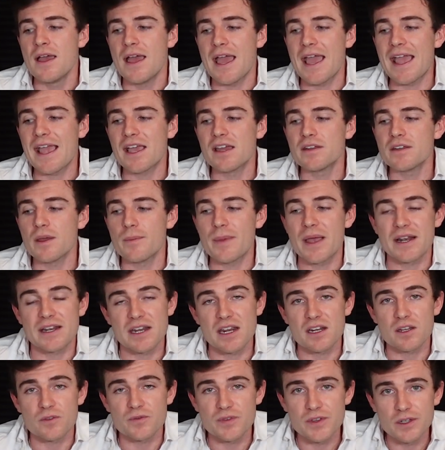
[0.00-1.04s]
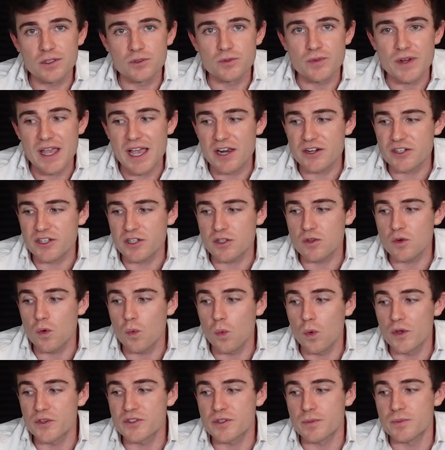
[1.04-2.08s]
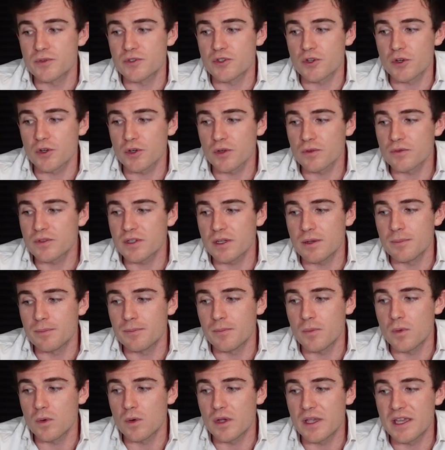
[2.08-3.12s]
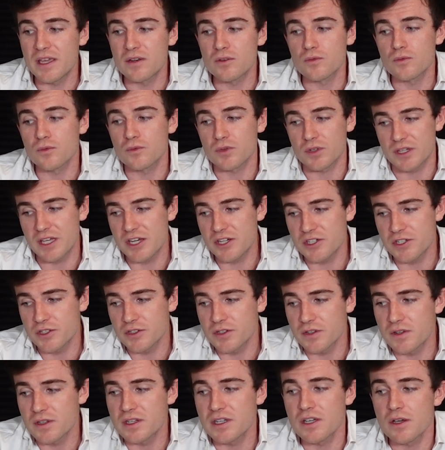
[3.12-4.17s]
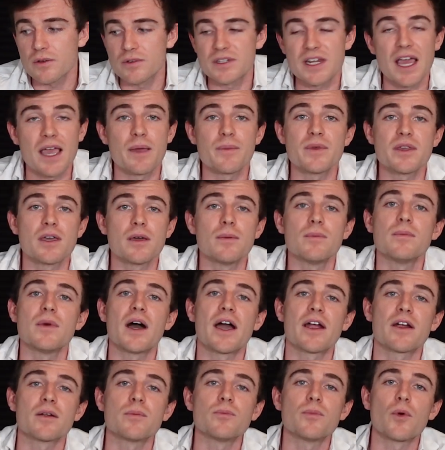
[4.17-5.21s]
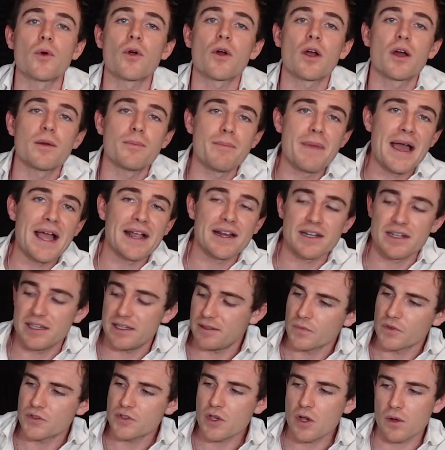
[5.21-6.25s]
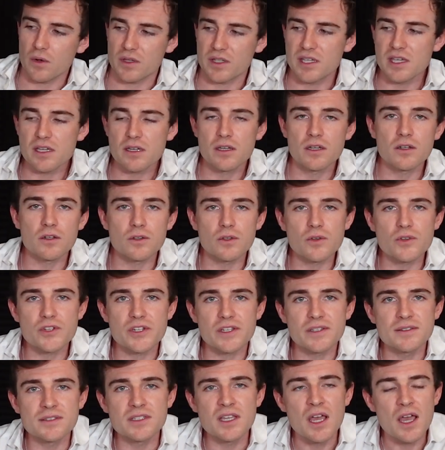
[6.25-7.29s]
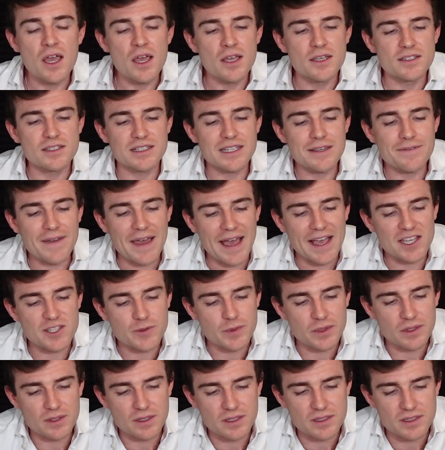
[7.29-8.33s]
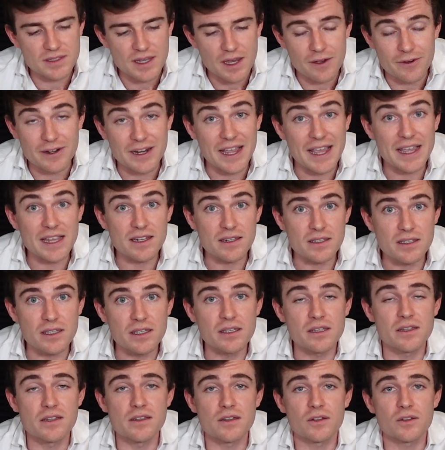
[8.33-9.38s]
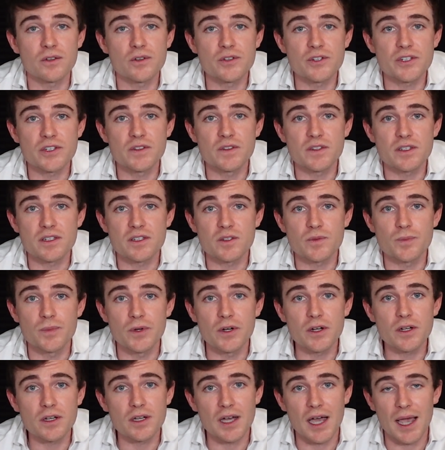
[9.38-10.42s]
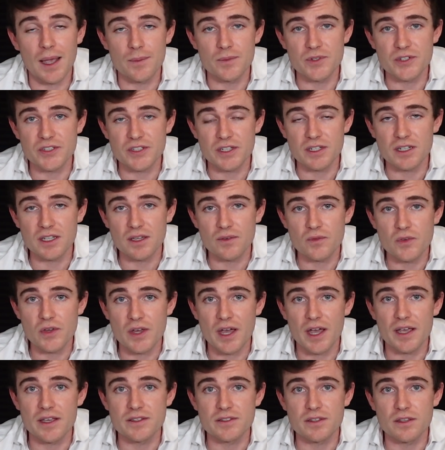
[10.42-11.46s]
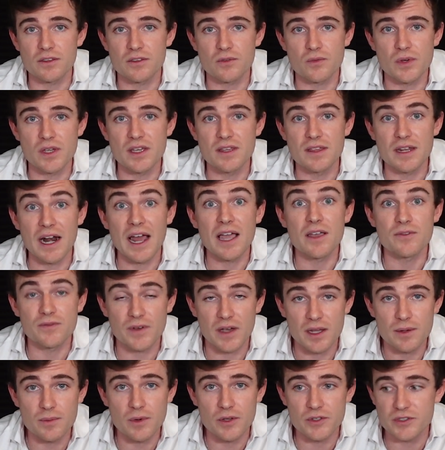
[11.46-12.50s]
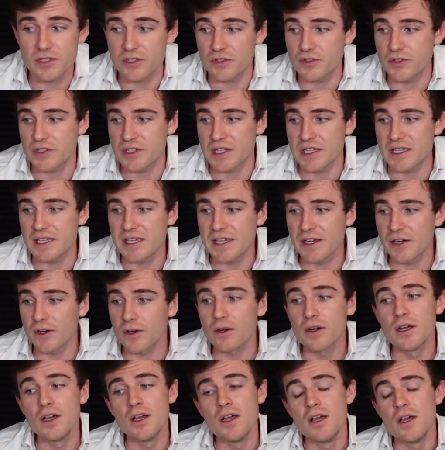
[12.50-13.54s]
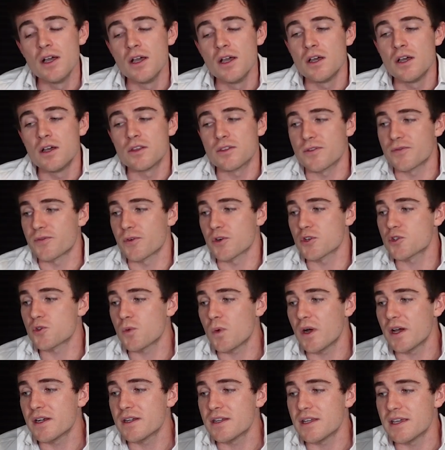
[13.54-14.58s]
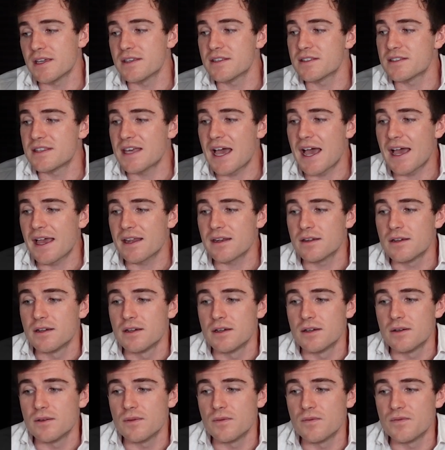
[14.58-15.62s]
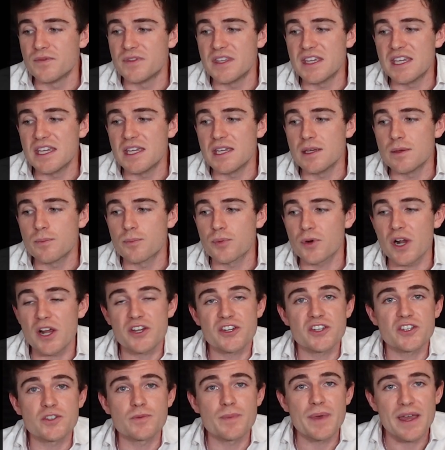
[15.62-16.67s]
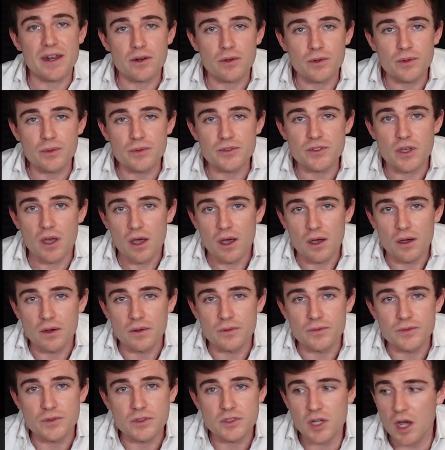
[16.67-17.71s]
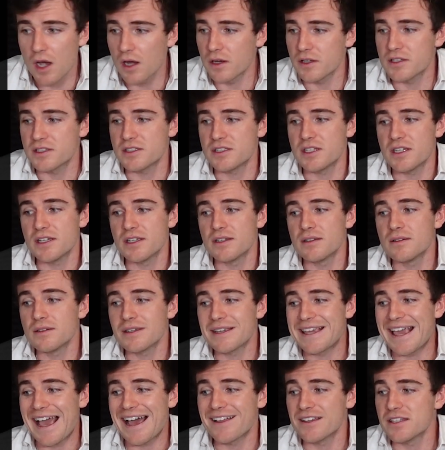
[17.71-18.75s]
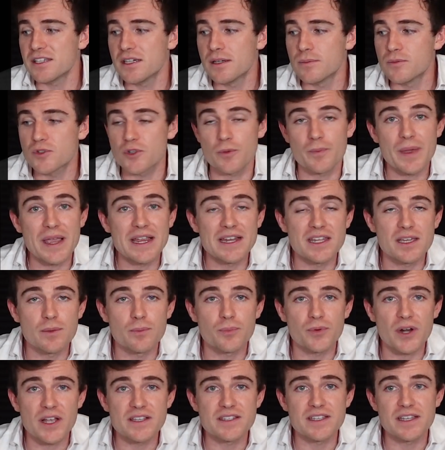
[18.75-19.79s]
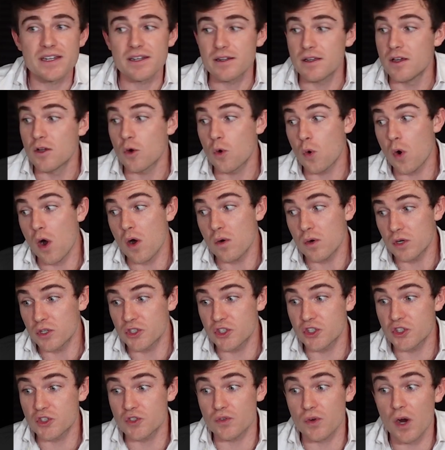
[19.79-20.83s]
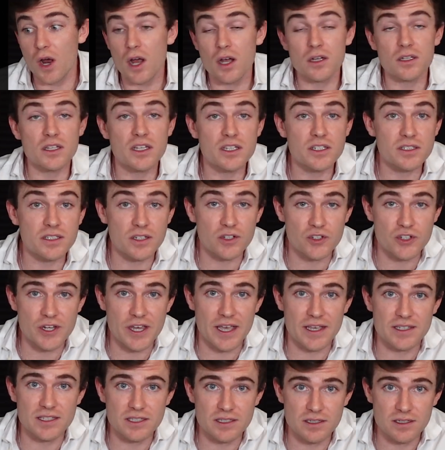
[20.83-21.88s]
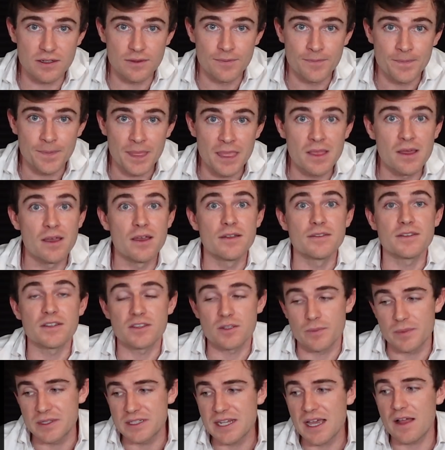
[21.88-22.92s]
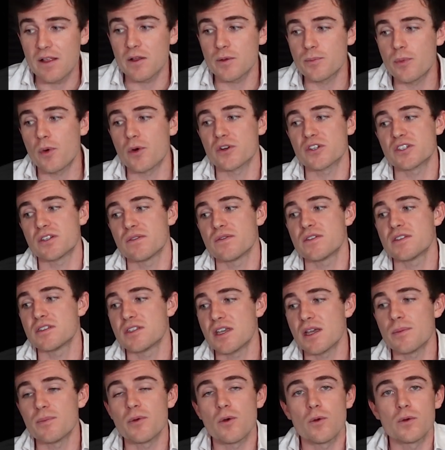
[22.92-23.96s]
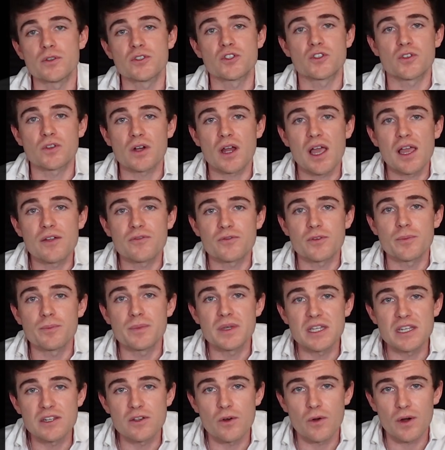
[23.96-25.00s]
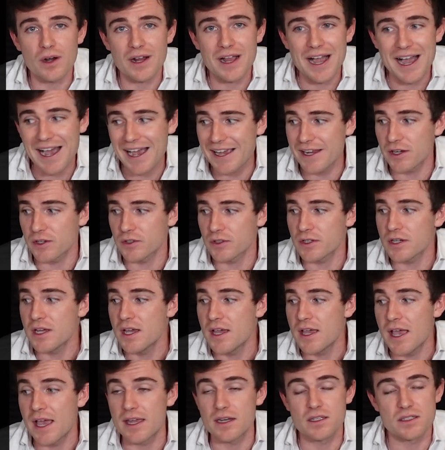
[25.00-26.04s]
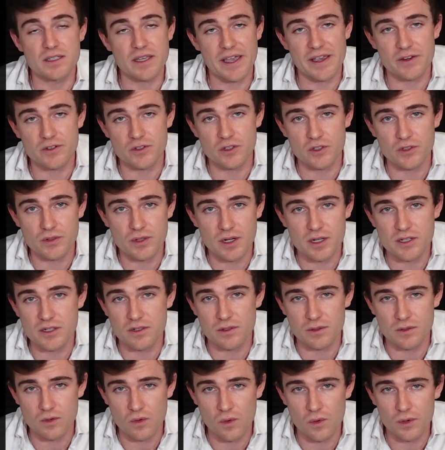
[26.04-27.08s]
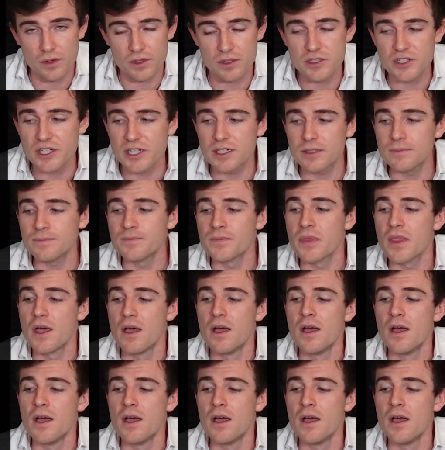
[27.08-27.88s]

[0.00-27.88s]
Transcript: And a magnetic field reaction was observed in relation to the neodymium iron boron magnet. So, key conclusions. Steve Aspen lists out 8 key conclusions in his book. I'm just going to give you guys the 3 that I find most interesting here. The first one is that the precious metals of tungsten, gallium, germanium present, quote, strongly suggest that the metallic portion of the sample was derived from meteoric iron and is extraterrestrial in origin.